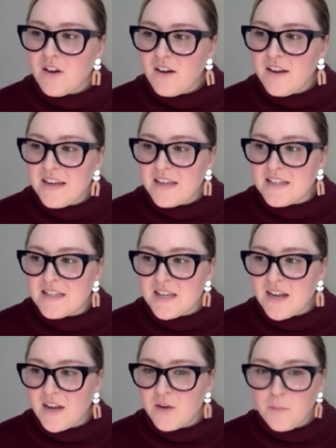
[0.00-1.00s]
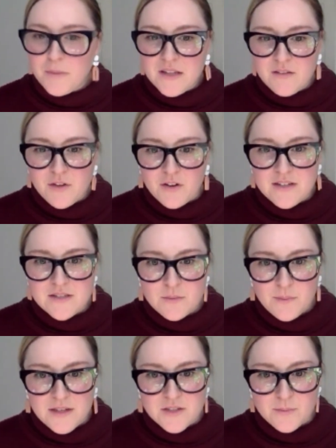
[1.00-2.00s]
thought is that I don't believe there is
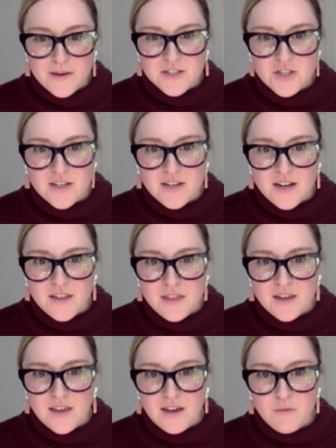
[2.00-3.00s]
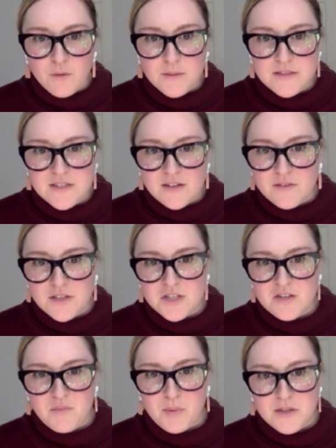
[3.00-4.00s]
a right direction. I think everyone's
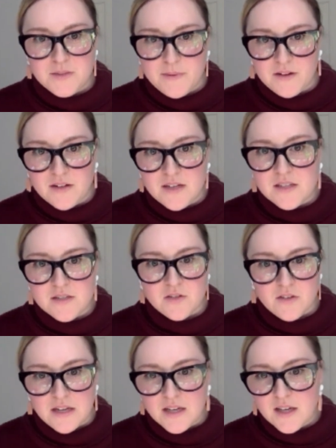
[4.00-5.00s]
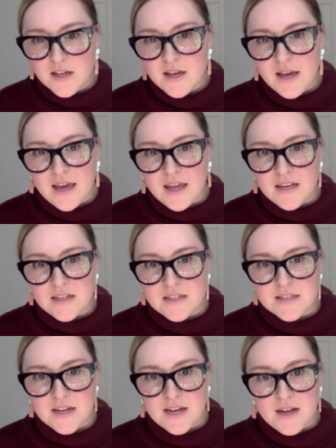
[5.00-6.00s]
definition of prosperity is unique. And,
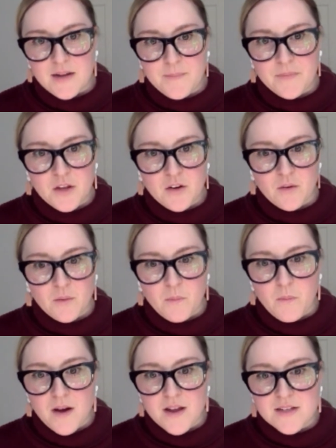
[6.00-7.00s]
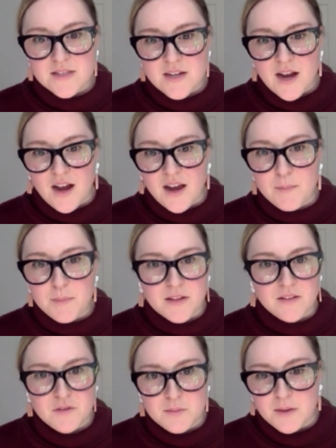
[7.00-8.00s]
what I
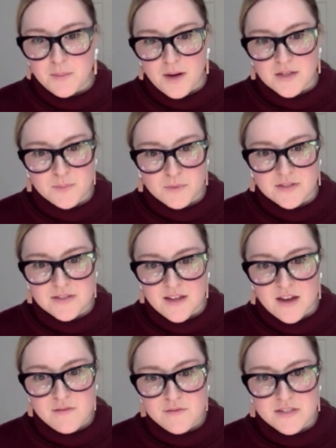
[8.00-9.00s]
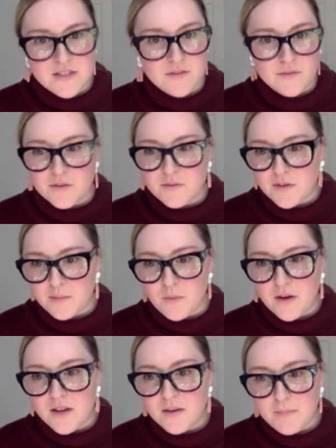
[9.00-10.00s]
believe to be a prosperous life is different from
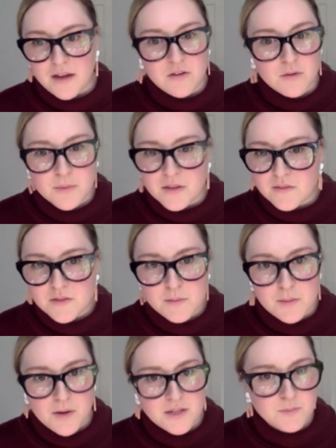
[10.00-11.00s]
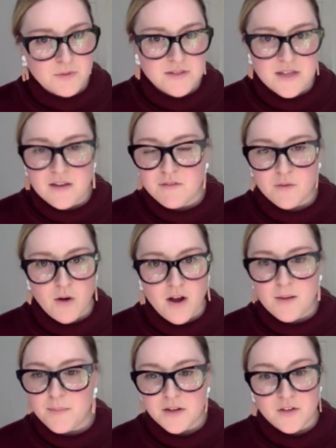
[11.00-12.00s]
what Michael believes to be a prosperous life, and
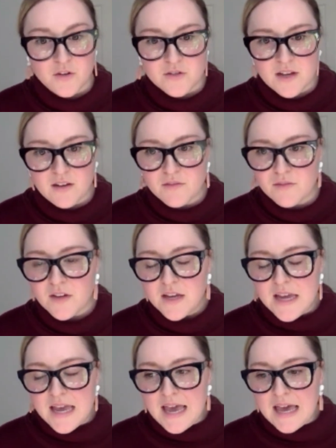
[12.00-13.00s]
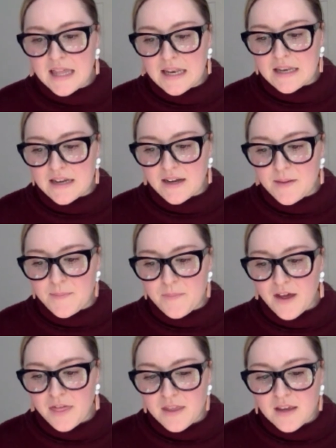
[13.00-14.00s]
Rob and yourself. And
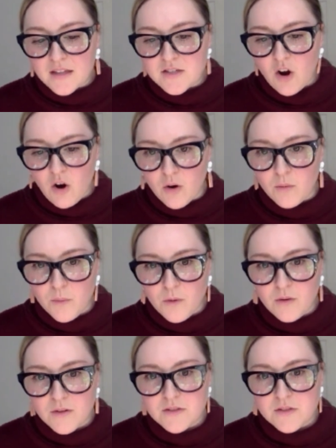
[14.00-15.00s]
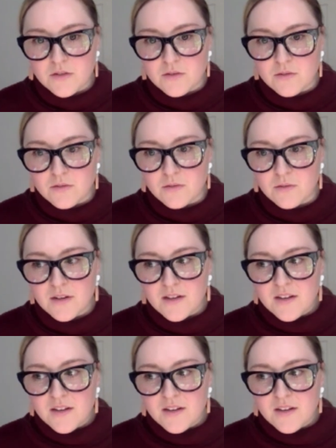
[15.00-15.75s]
I think it's our role to